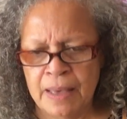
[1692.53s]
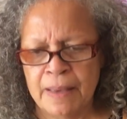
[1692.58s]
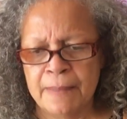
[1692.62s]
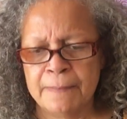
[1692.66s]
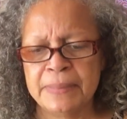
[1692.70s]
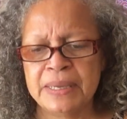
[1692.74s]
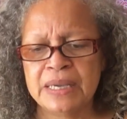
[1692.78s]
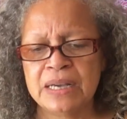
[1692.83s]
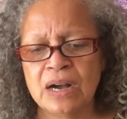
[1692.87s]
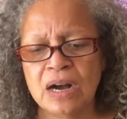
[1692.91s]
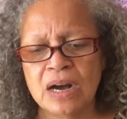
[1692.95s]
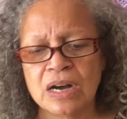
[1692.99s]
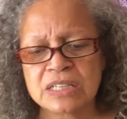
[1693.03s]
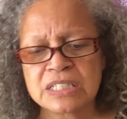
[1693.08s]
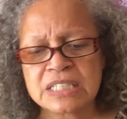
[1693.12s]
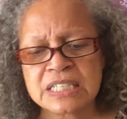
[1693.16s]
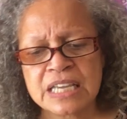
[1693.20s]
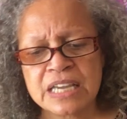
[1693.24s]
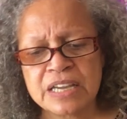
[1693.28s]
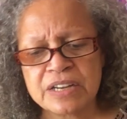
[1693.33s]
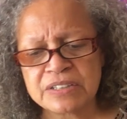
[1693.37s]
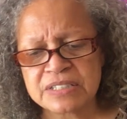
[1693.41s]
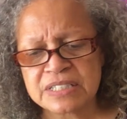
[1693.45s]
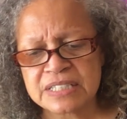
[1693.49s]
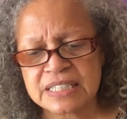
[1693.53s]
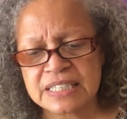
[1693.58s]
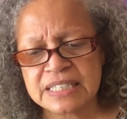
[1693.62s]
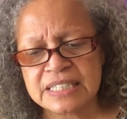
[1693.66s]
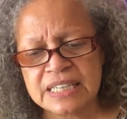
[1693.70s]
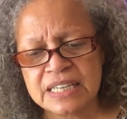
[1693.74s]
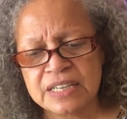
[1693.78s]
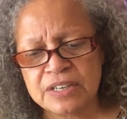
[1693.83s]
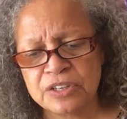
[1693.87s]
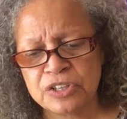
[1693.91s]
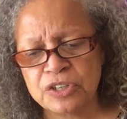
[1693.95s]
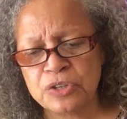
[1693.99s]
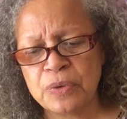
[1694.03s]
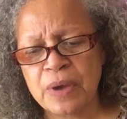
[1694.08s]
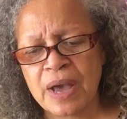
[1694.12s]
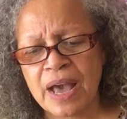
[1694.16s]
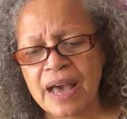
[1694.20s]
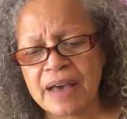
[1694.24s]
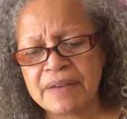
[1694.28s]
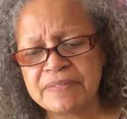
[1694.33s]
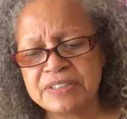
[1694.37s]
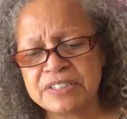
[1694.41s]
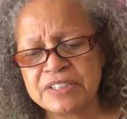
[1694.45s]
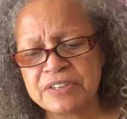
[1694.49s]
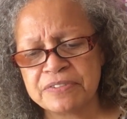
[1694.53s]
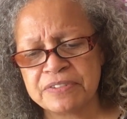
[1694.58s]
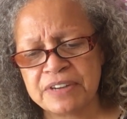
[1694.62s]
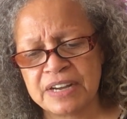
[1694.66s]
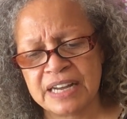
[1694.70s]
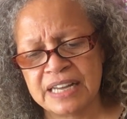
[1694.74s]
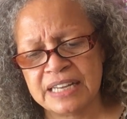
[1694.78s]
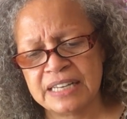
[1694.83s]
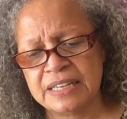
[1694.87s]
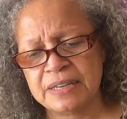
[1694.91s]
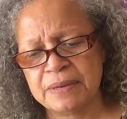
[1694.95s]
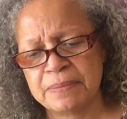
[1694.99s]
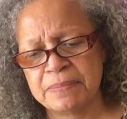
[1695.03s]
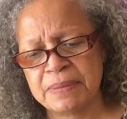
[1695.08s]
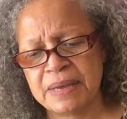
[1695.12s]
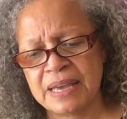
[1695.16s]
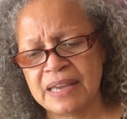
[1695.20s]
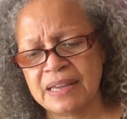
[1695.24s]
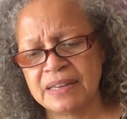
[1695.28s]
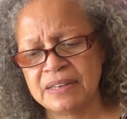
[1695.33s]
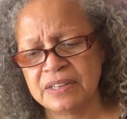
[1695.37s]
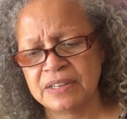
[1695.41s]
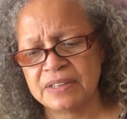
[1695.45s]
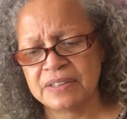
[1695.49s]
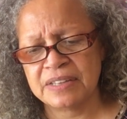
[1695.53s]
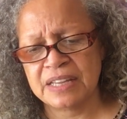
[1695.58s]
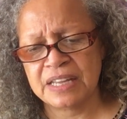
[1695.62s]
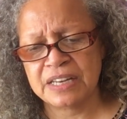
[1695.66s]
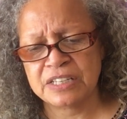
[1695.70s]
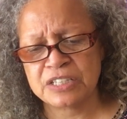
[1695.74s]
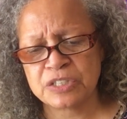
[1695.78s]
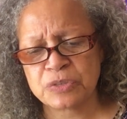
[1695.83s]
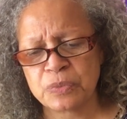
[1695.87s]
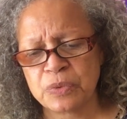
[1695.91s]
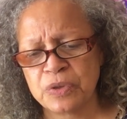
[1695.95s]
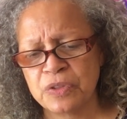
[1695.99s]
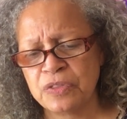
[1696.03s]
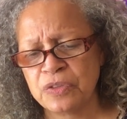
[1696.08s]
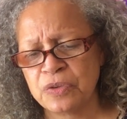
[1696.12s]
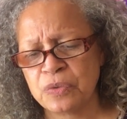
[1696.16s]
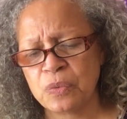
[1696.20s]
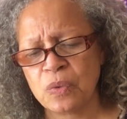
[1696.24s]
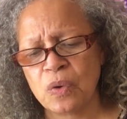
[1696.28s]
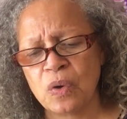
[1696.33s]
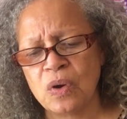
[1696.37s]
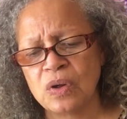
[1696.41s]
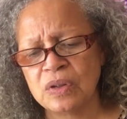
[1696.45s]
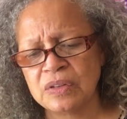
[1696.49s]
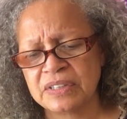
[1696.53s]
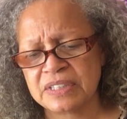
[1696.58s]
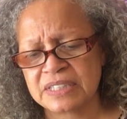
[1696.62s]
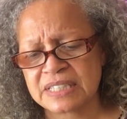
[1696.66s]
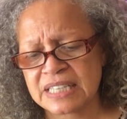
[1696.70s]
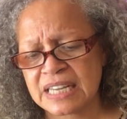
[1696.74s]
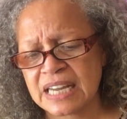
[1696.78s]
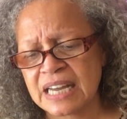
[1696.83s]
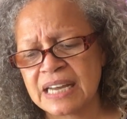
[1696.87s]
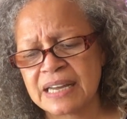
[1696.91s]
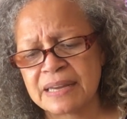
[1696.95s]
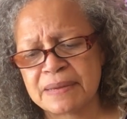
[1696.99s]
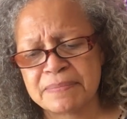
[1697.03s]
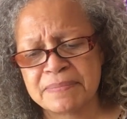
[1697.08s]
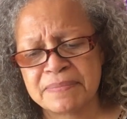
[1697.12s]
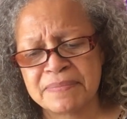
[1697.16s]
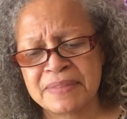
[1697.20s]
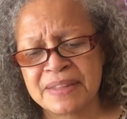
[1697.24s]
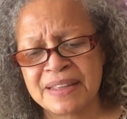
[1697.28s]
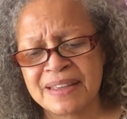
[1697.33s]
Because here's the deal. You have a divine companion that is with you all the time.